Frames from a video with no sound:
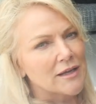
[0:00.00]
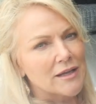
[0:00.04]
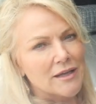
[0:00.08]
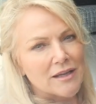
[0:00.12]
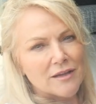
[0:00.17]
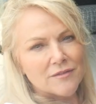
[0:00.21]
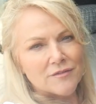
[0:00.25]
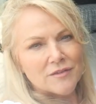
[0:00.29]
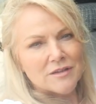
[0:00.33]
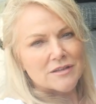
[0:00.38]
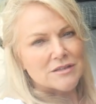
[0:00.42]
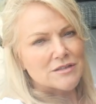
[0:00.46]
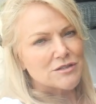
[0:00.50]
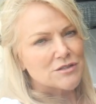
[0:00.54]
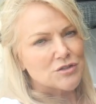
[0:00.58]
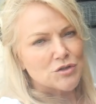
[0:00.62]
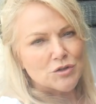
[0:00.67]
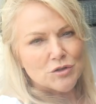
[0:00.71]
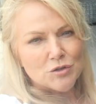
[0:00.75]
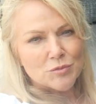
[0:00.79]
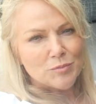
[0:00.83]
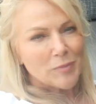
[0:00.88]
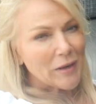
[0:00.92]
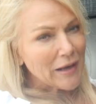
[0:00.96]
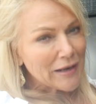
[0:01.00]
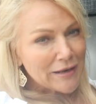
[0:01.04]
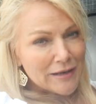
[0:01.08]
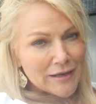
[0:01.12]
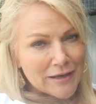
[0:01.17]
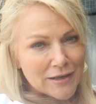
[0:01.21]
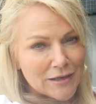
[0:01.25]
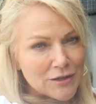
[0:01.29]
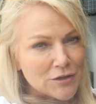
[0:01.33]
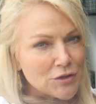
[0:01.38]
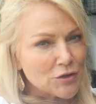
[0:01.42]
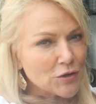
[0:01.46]
if it's your
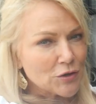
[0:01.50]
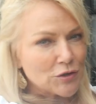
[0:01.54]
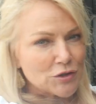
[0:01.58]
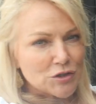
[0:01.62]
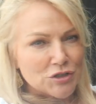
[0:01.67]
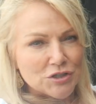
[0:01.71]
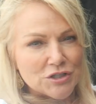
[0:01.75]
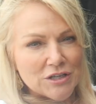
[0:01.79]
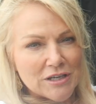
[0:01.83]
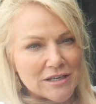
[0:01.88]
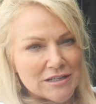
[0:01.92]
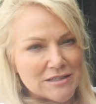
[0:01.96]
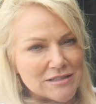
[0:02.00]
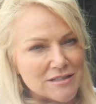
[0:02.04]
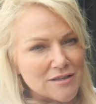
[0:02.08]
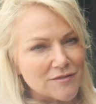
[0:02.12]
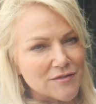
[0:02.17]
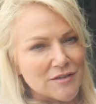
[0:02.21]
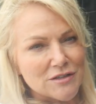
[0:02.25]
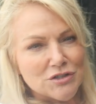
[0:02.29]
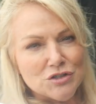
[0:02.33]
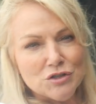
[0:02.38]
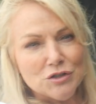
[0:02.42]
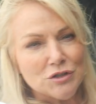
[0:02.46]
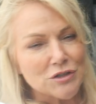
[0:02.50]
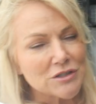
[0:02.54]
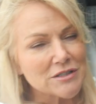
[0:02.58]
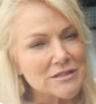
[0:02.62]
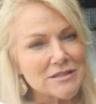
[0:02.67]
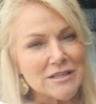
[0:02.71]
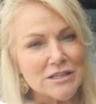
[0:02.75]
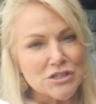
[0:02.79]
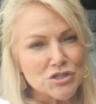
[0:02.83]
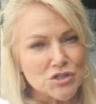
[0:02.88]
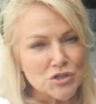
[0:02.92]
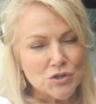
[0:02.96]
bedding, your sheets, if it's your
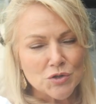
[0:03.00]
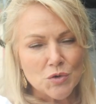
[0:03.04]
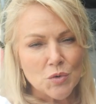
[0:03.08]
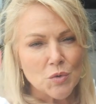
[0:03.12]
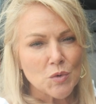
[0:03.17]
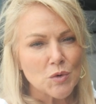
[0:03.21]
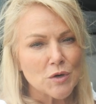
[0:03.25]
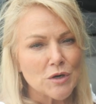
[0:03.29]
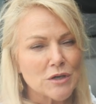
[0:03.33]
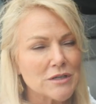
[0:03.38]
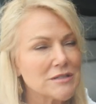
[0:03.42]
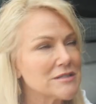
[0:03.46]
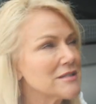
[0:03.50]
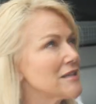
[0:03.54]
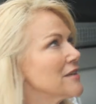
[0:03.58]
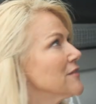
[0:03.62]
extension cords,